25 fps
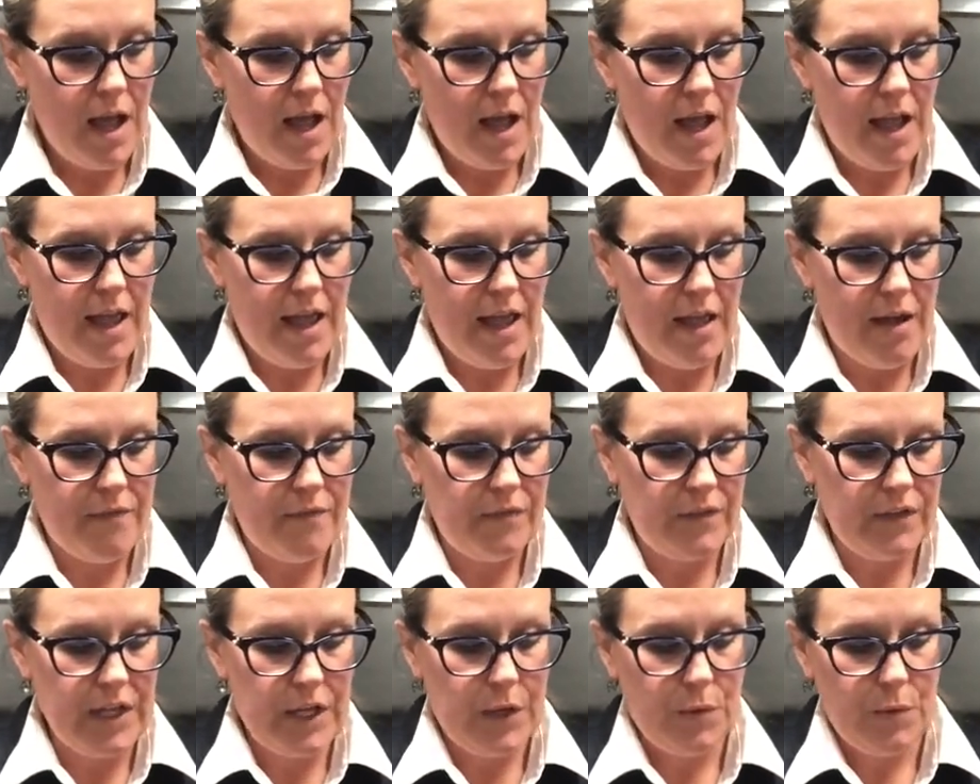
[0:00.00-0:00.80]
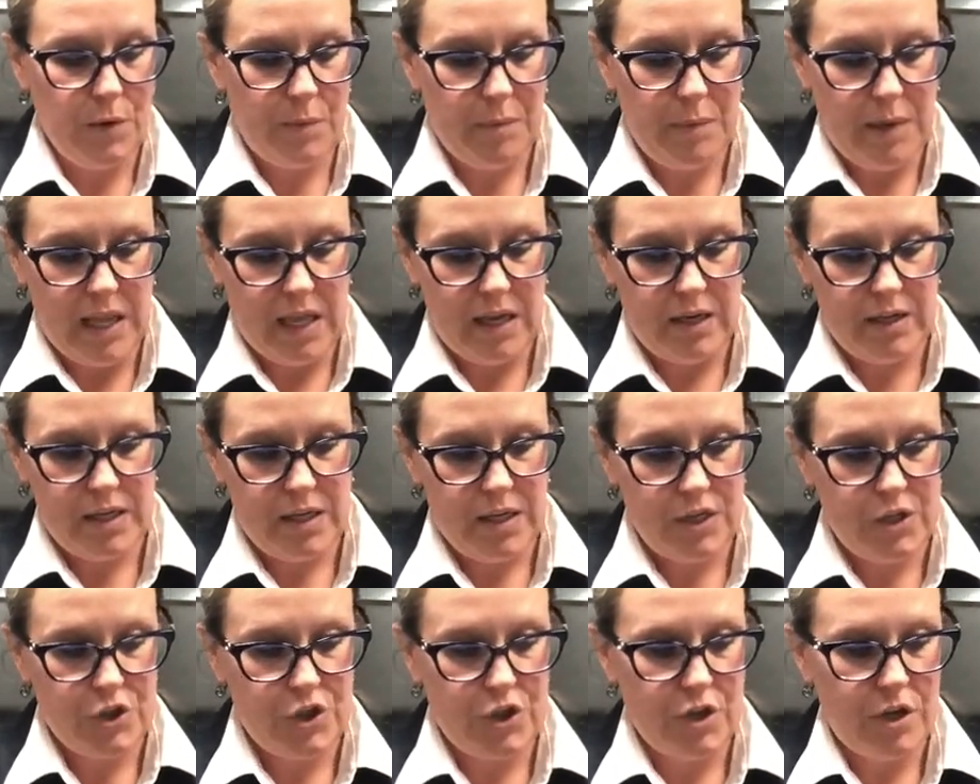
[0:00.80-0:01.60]
I have liquid
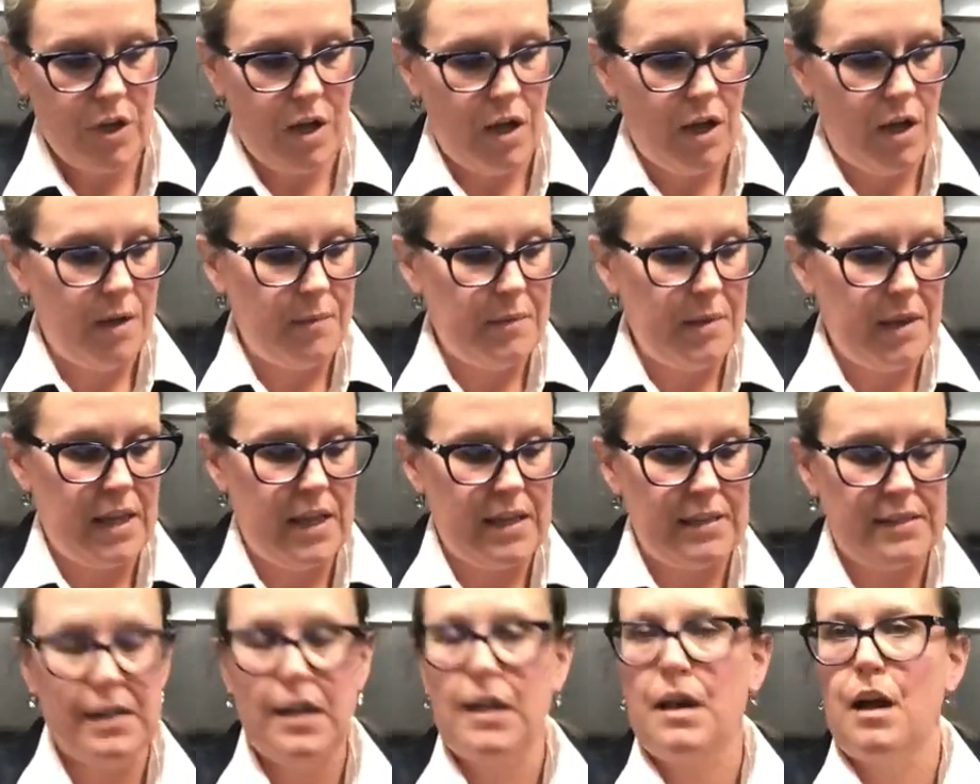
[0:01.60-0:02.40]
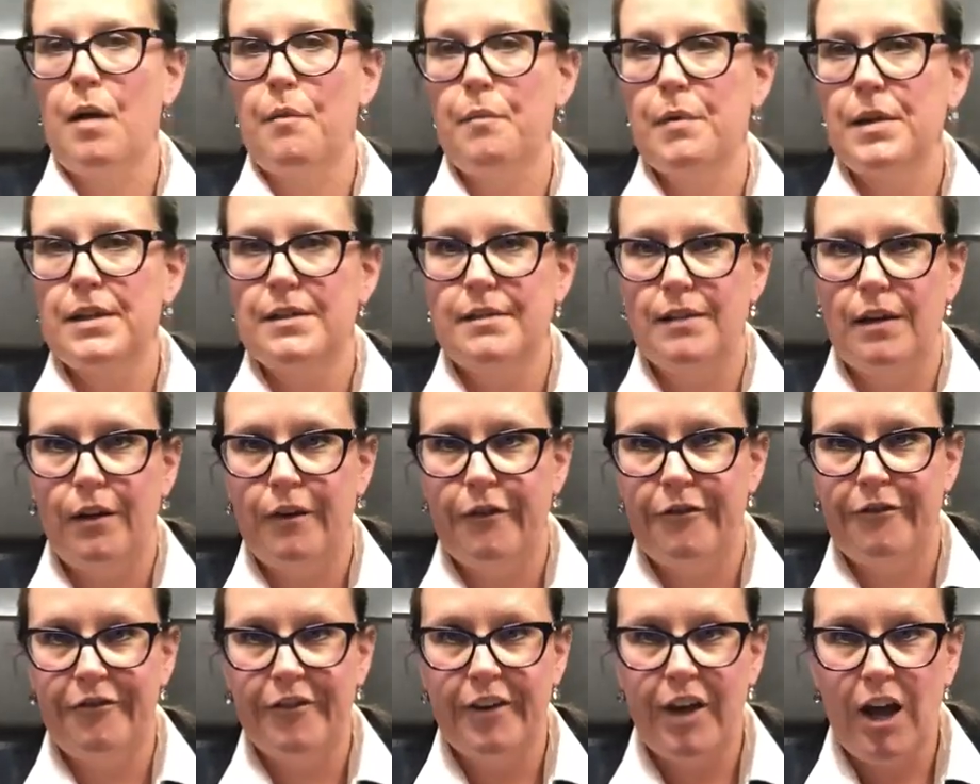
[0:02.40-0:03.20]
bandage in case I cut myself